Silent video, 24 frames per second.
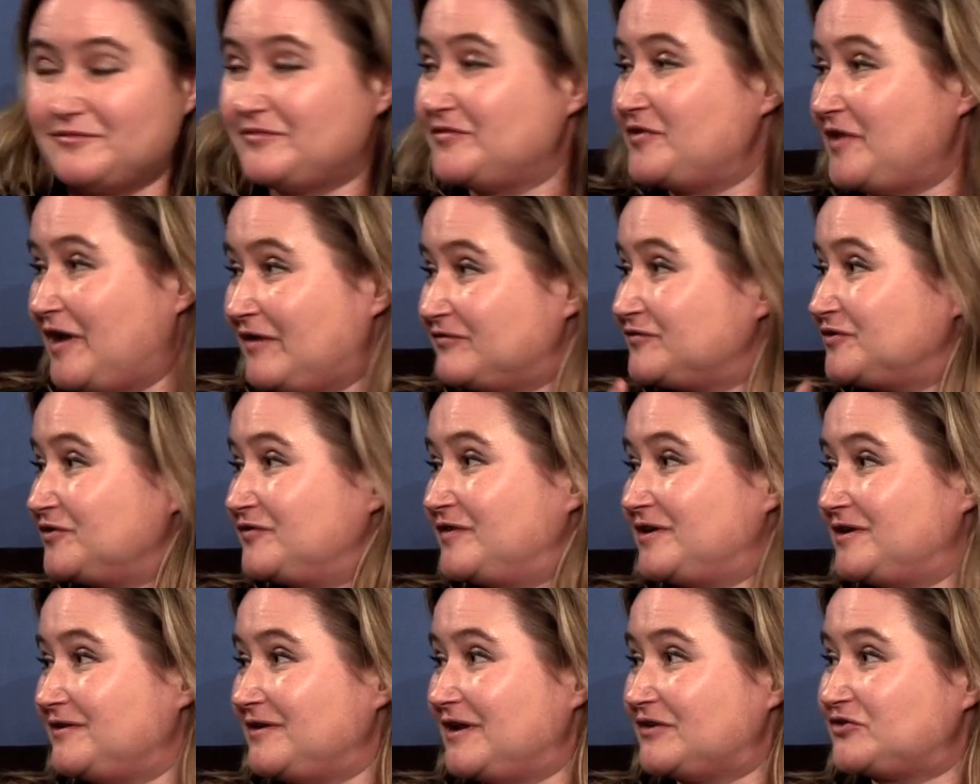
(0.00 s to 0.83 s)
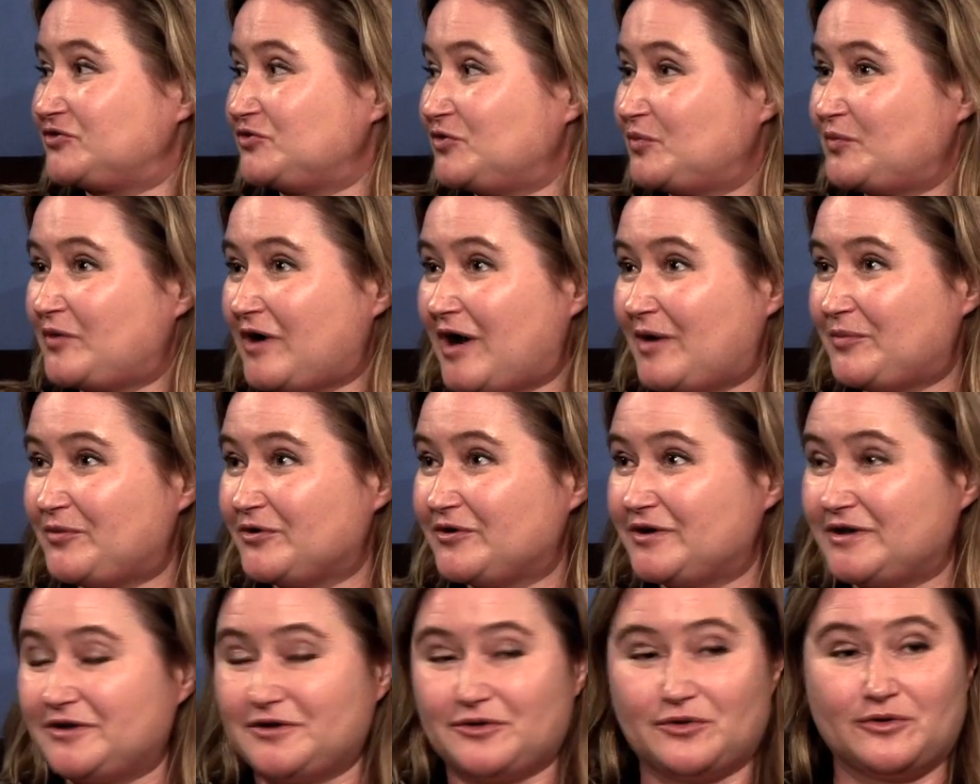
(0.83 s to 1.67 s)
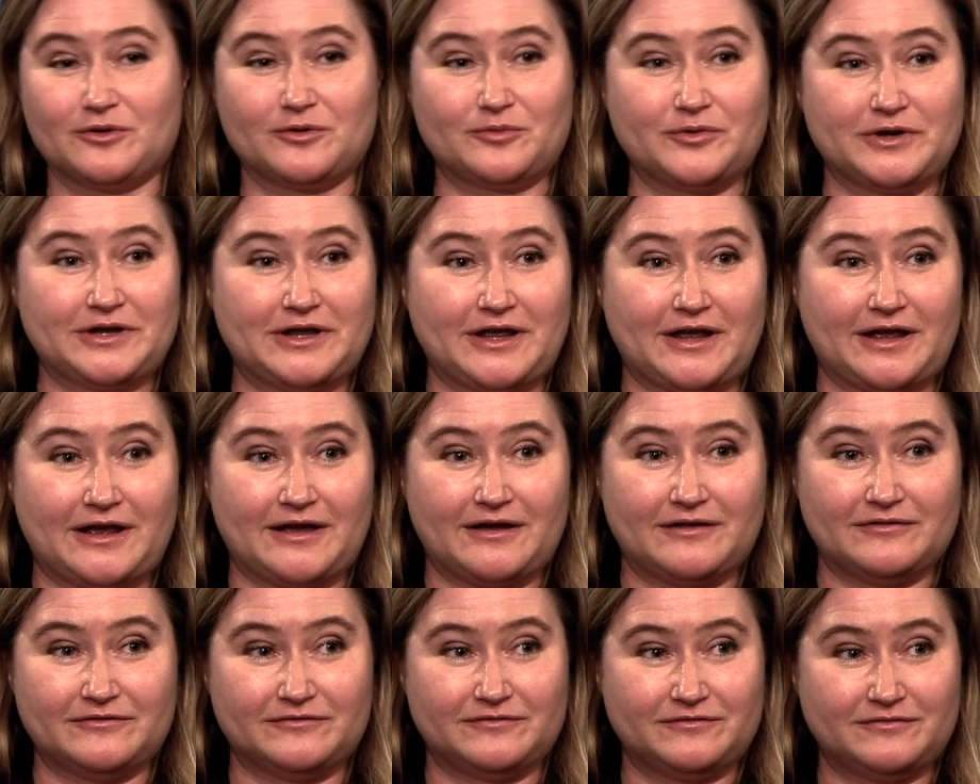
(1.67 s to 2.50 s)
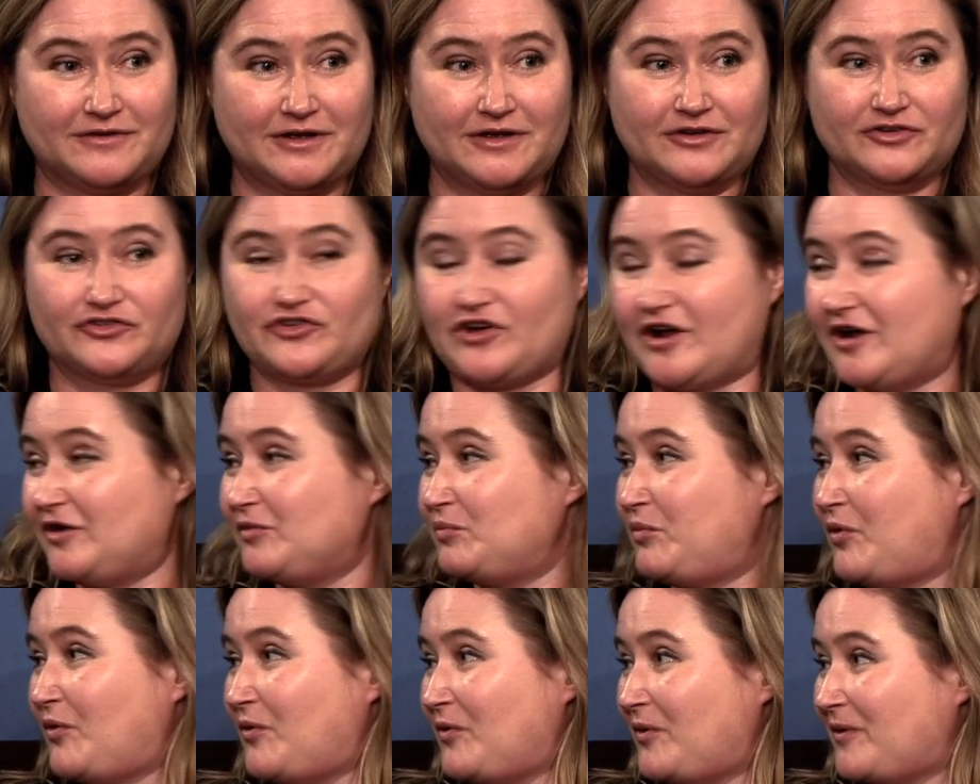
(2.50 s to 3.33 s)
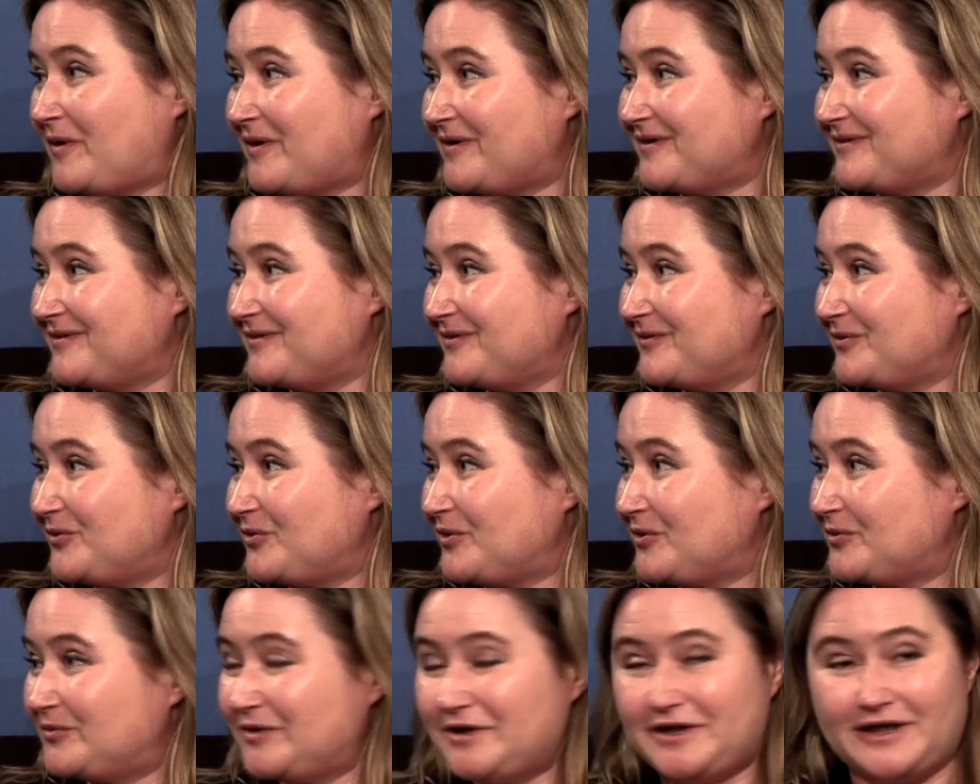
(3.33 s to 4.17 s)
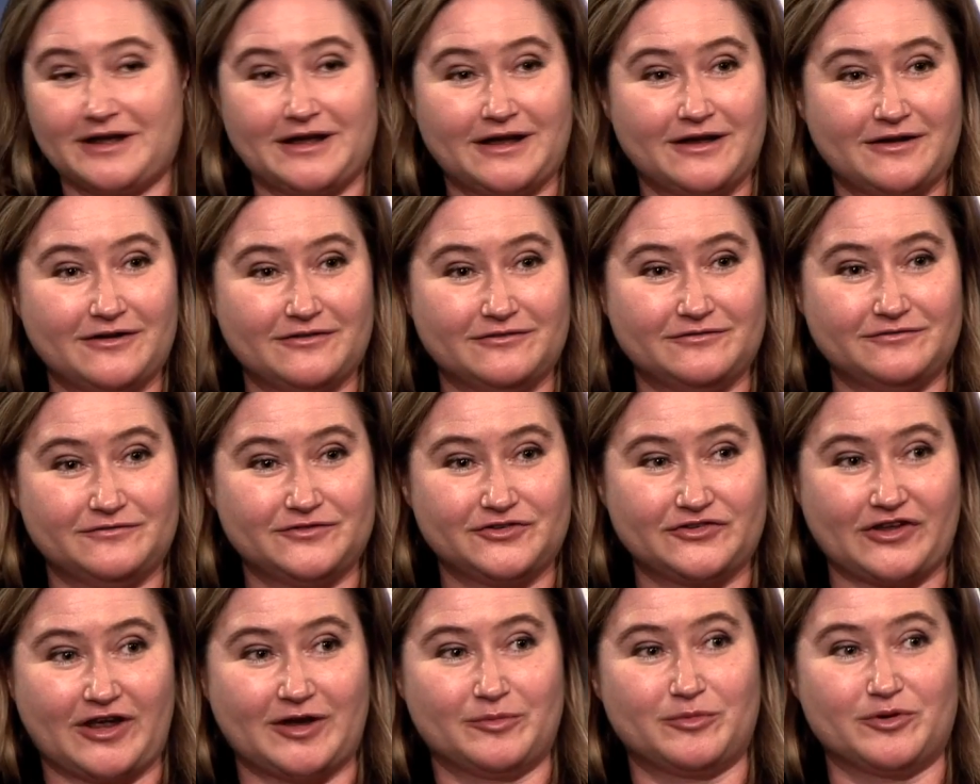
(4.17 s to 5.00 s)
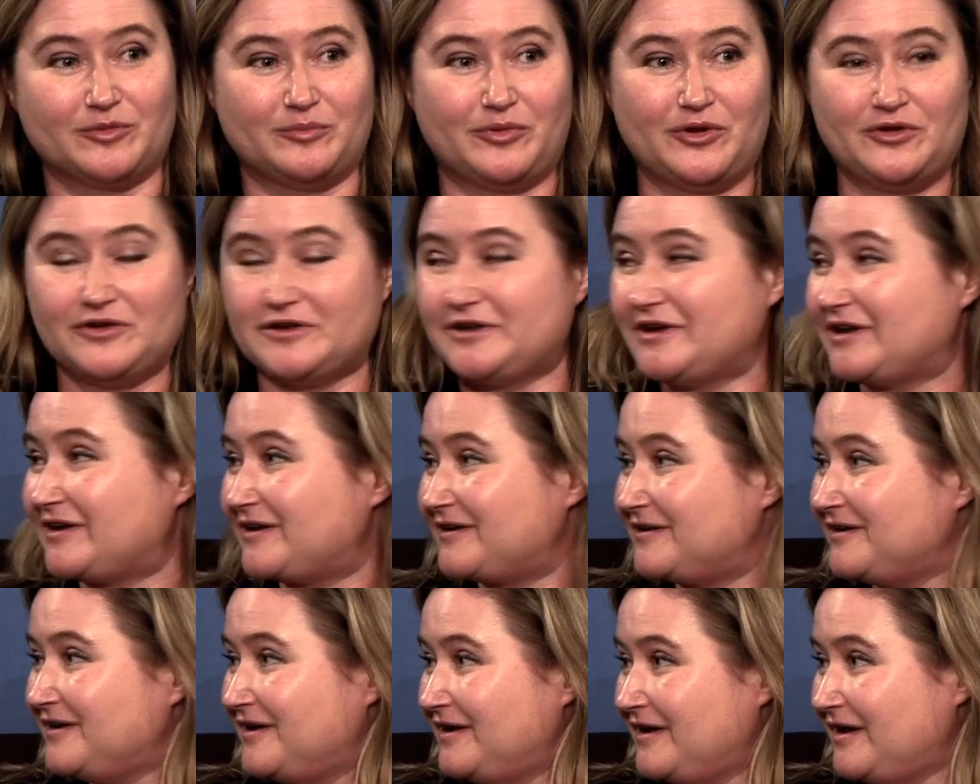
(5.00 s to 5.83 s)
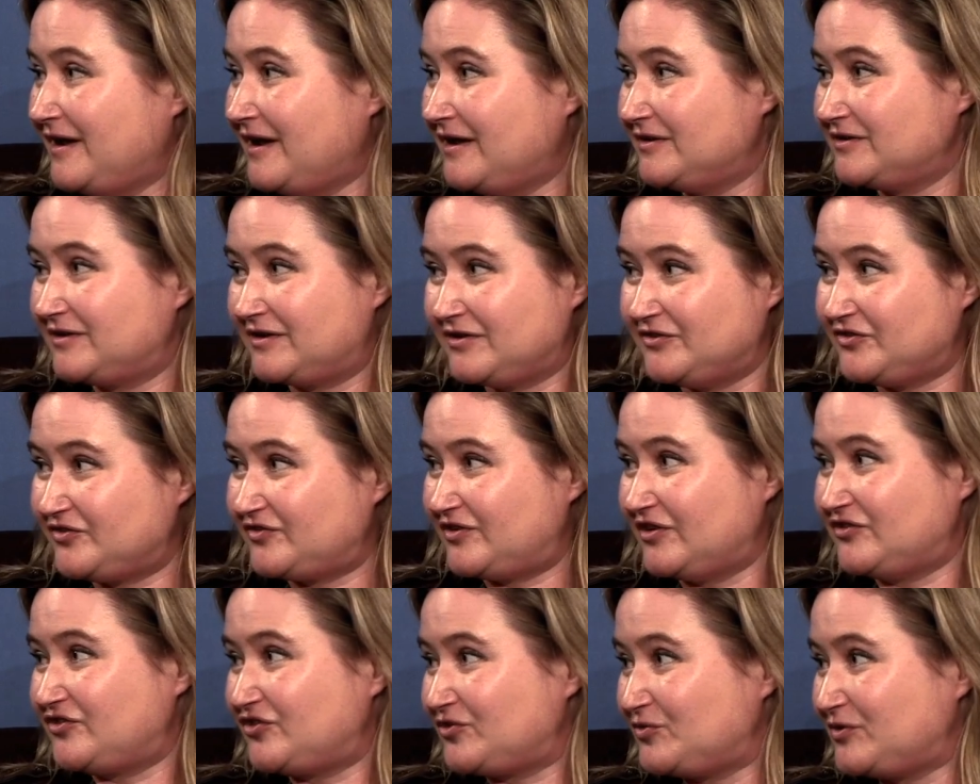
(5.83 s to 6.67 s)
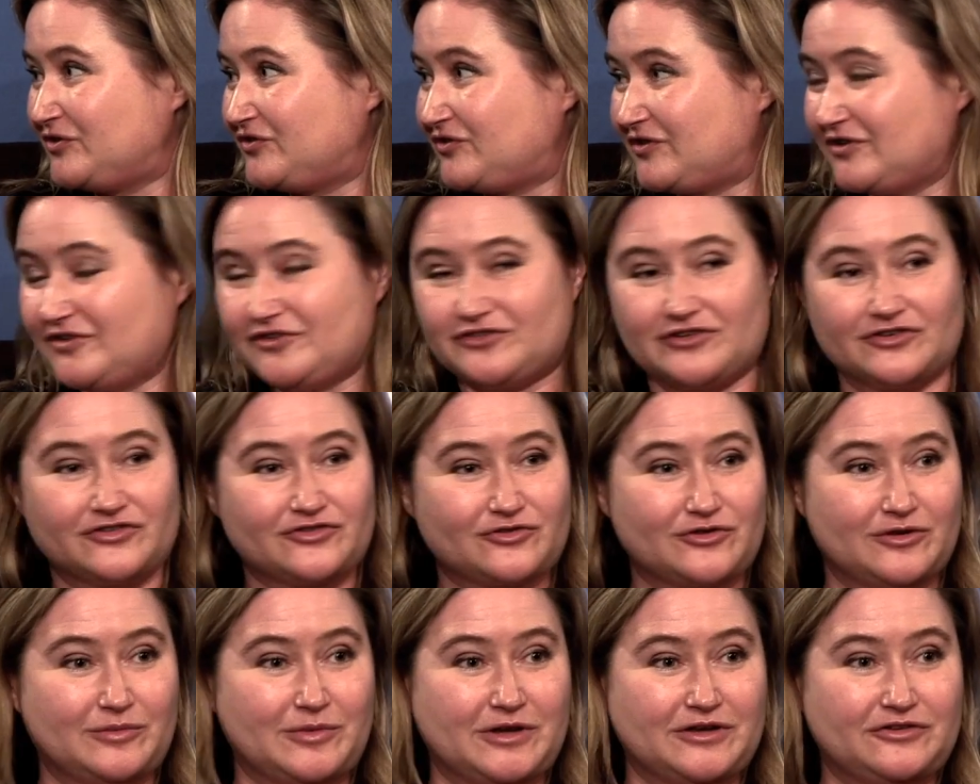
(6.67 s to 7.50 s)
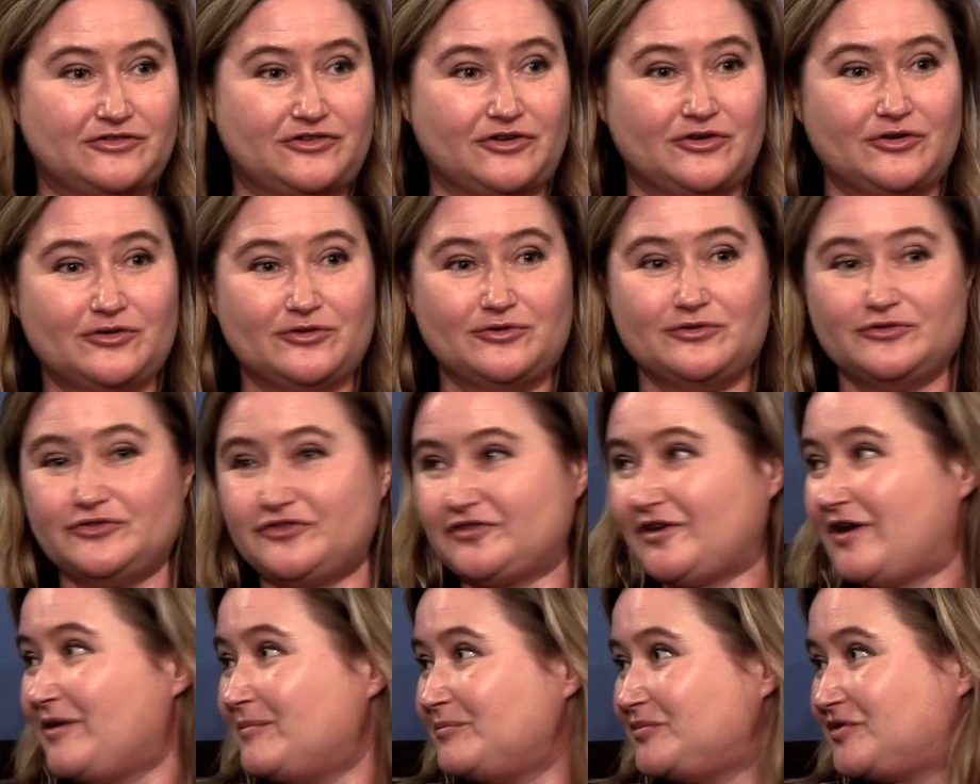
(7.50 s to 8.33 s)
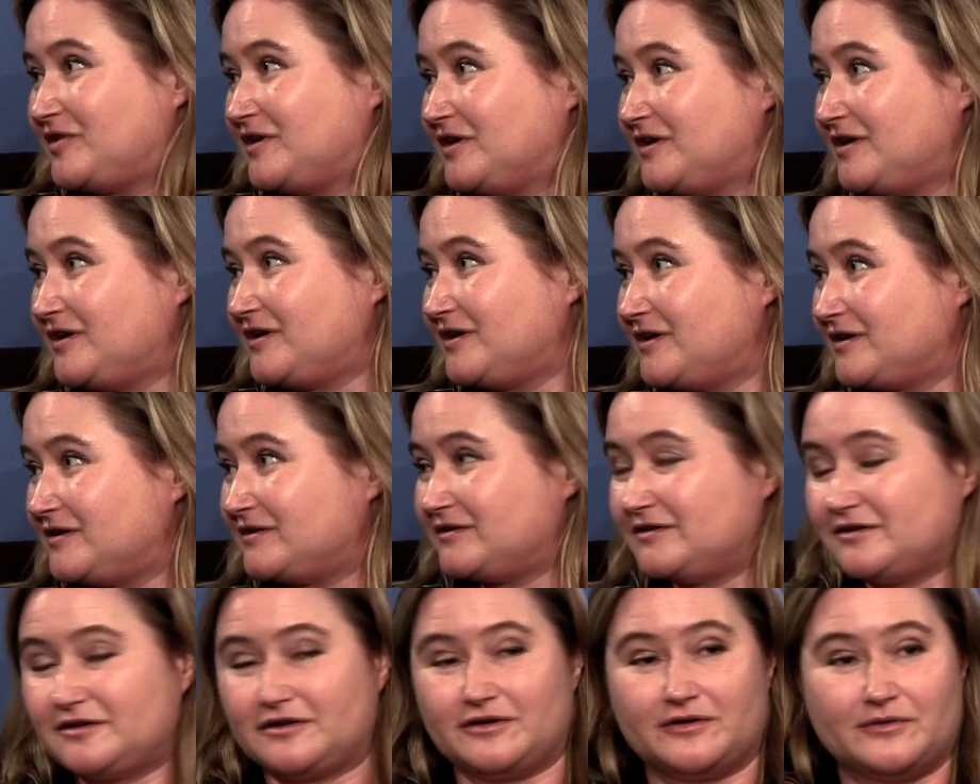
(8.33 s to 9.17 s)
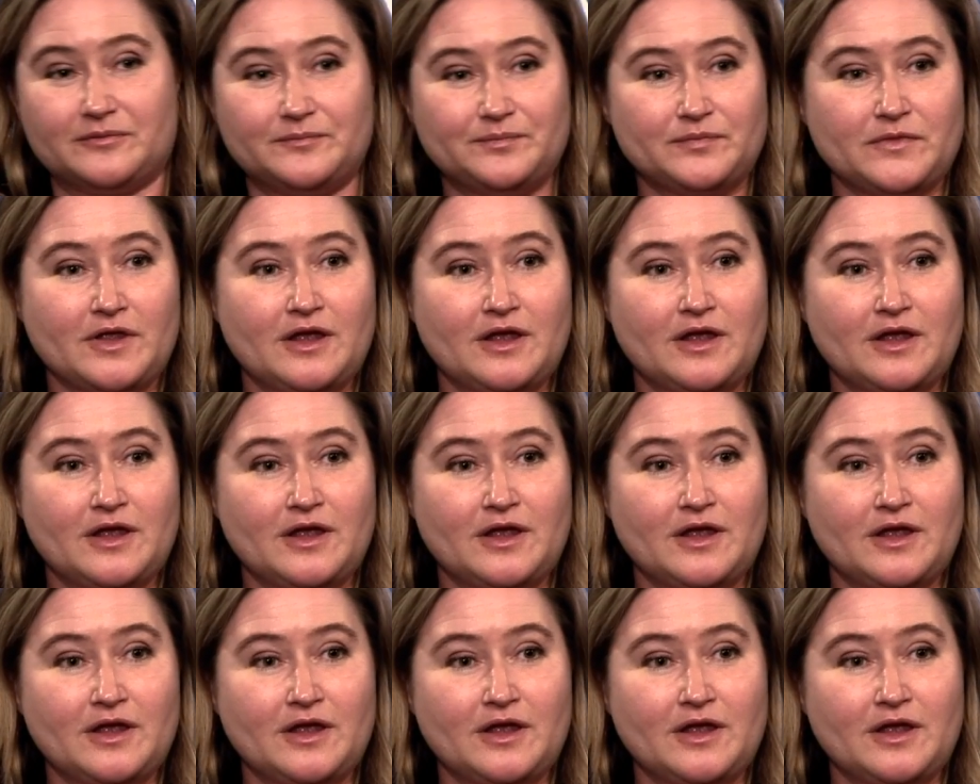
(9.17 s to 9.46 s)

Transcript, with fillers: theft of intellectual property, or we have child porn or we have cyberbullying. And constituencies are screaming, do something, you know.